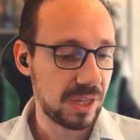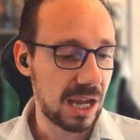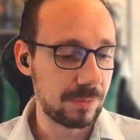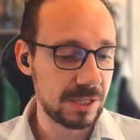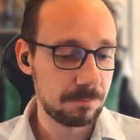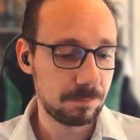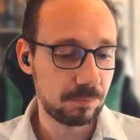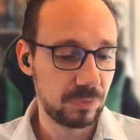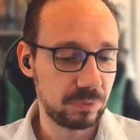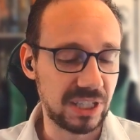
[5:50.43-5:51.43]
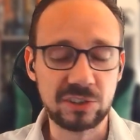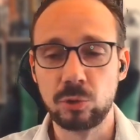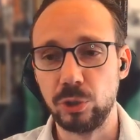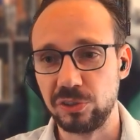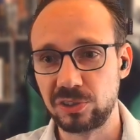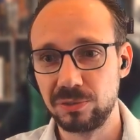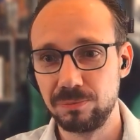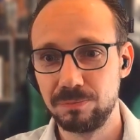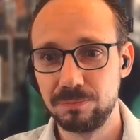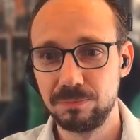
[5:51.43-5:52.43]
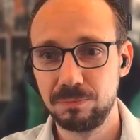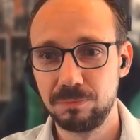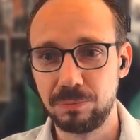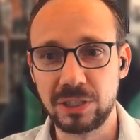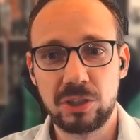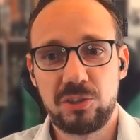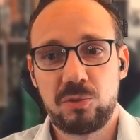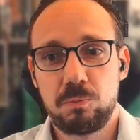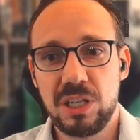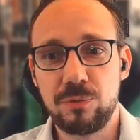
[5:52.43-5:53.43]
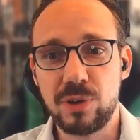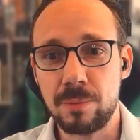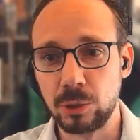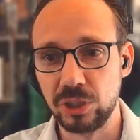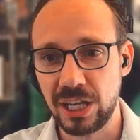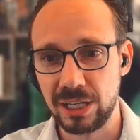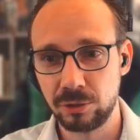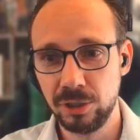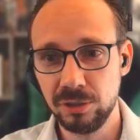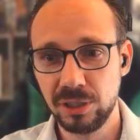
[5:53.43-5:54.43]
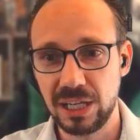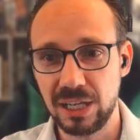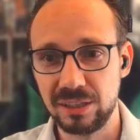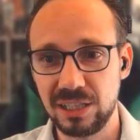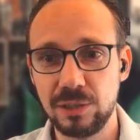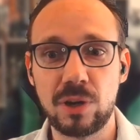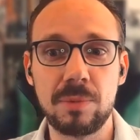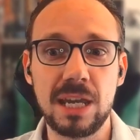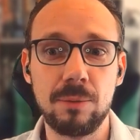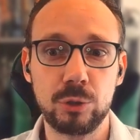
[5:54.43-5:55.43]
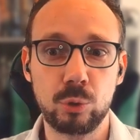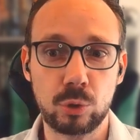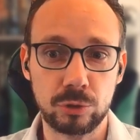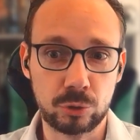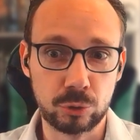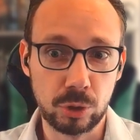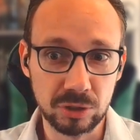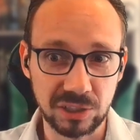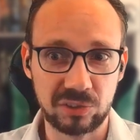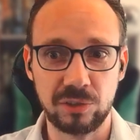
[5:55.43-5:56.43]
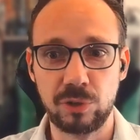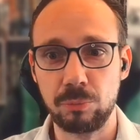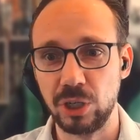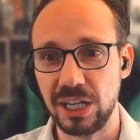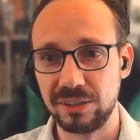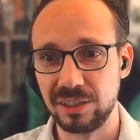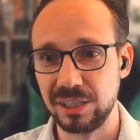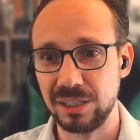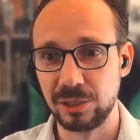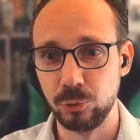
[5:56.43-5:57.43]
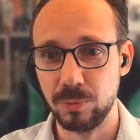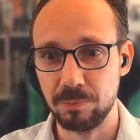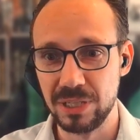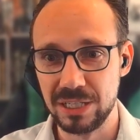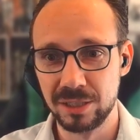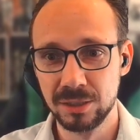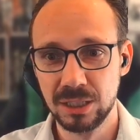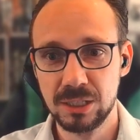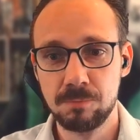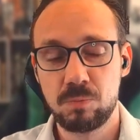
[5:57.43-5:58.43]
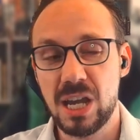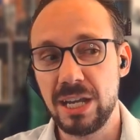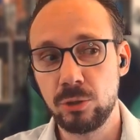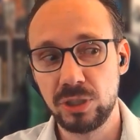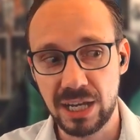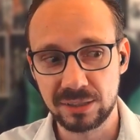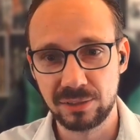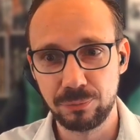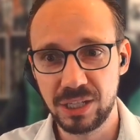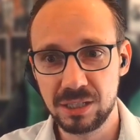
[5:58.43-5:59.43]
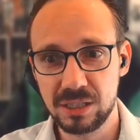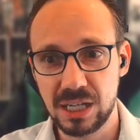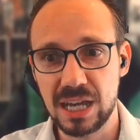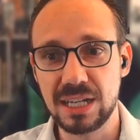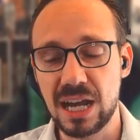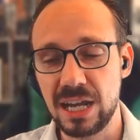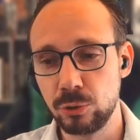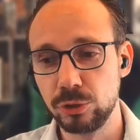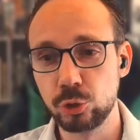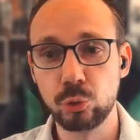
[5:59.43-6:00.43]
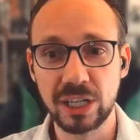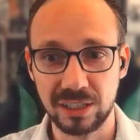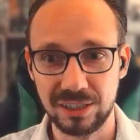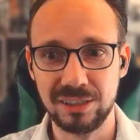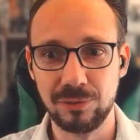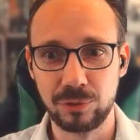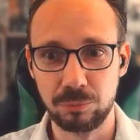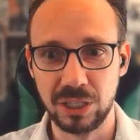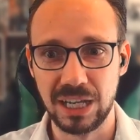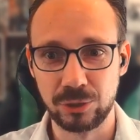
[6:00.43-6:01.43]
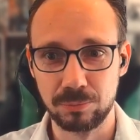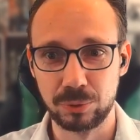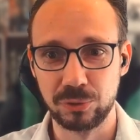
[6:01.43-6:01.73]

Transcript: I mean, that's a risk. Because if I'm a good hacker and if I'm able to control this defibrillator in a human being, I could hack the thing and I could trigger the defibrillation